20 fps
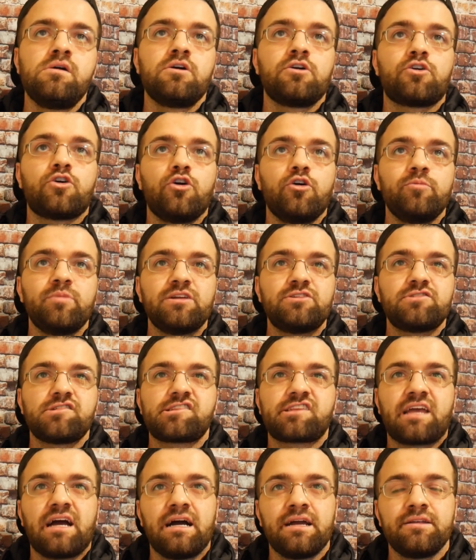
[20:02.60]
Colby
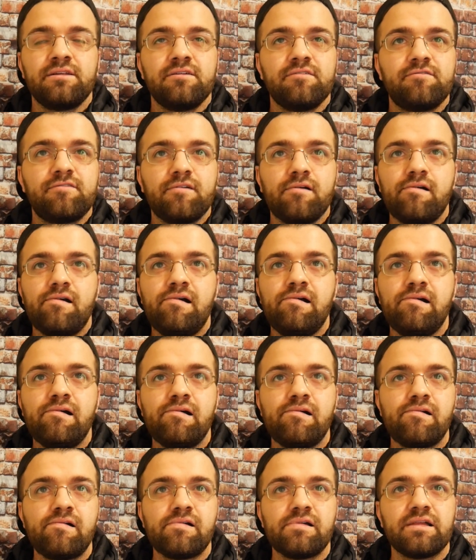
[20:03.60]
just
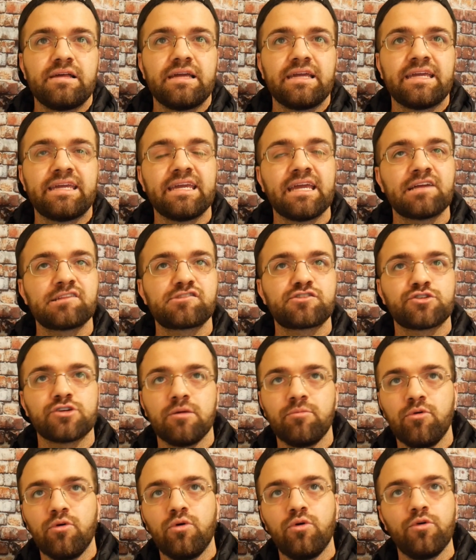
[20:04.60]
he has
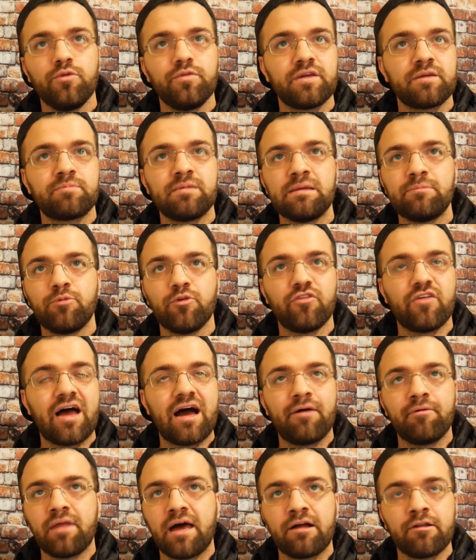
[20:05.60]
trouble holding people
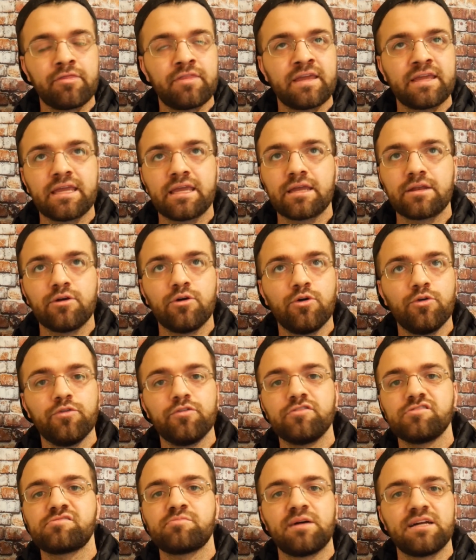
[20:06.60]
down. I don't think he can hold
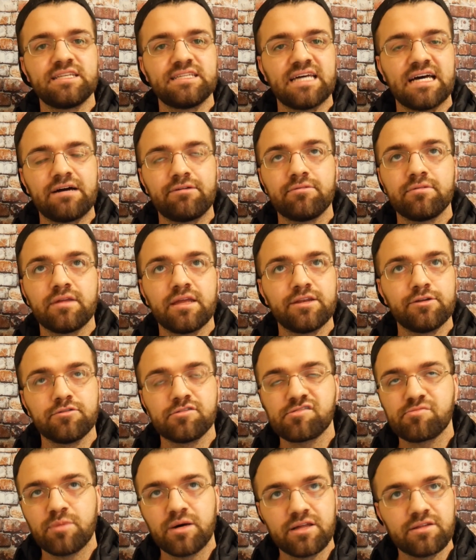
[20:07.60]
Usman down, and
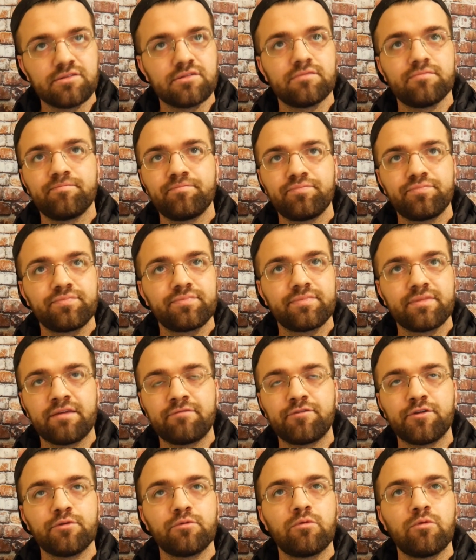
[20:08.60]
Usman
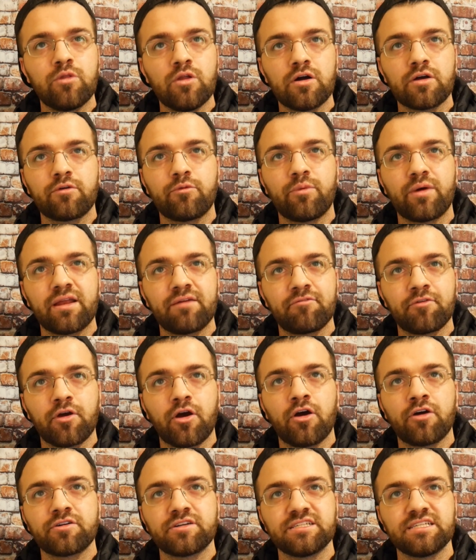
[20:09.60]
if you look, whenever
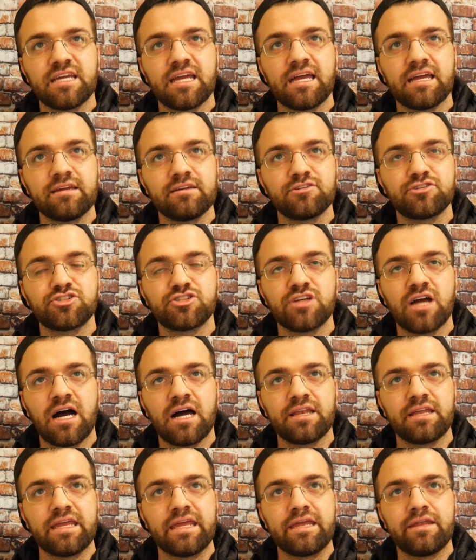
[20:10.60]
RDA
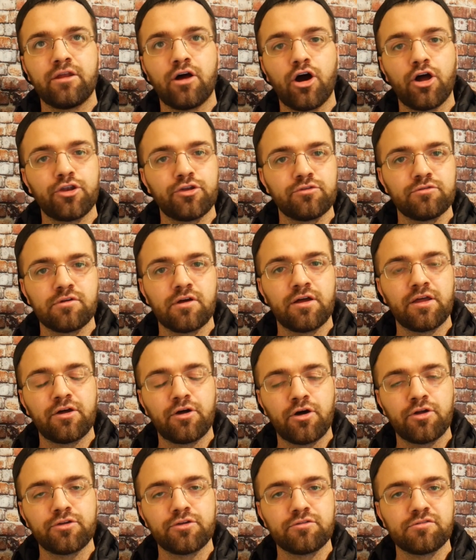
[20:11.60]
shot in on
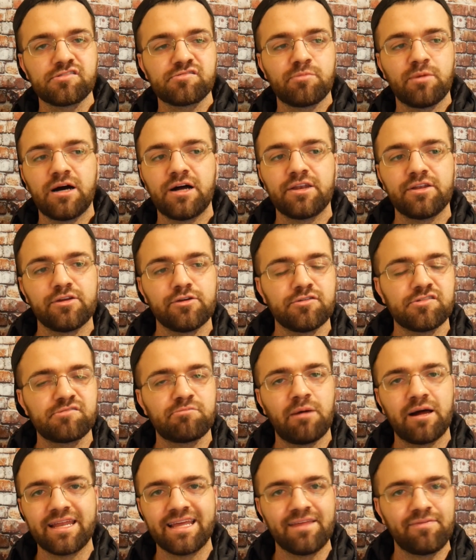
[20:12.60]

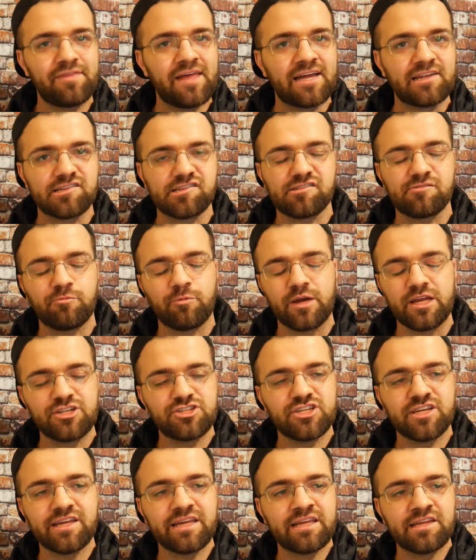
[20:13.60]
Usman hit that
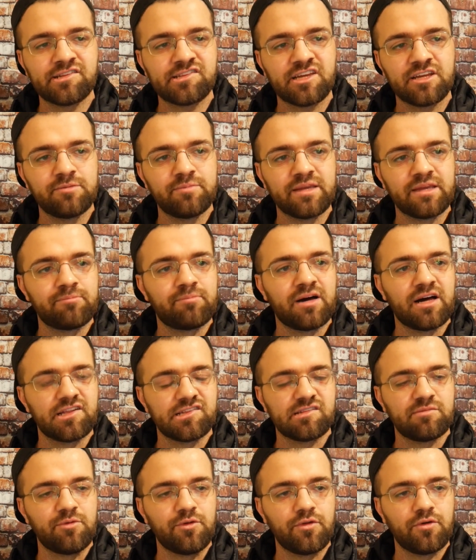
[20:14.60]
switch, he's going to be
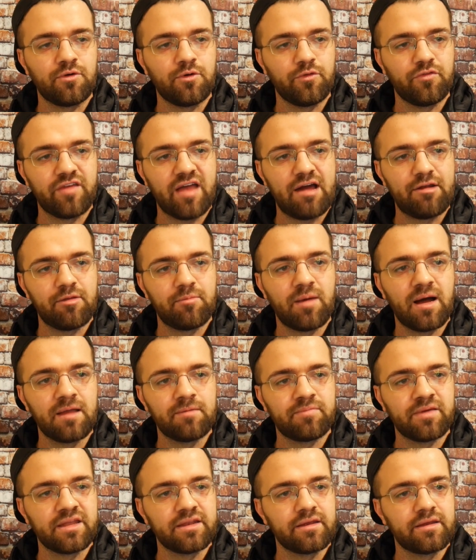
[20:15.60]
impossible to hold down, in my
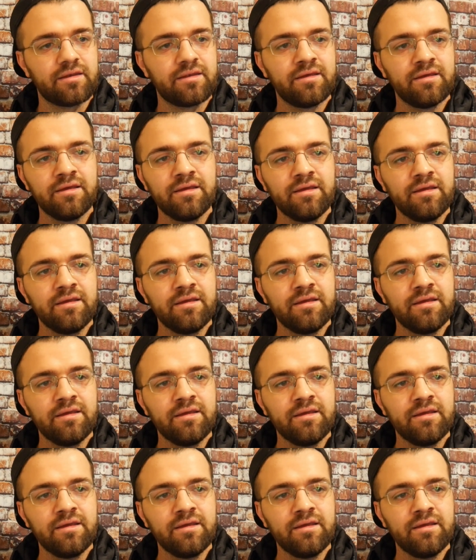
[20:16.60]
opinion.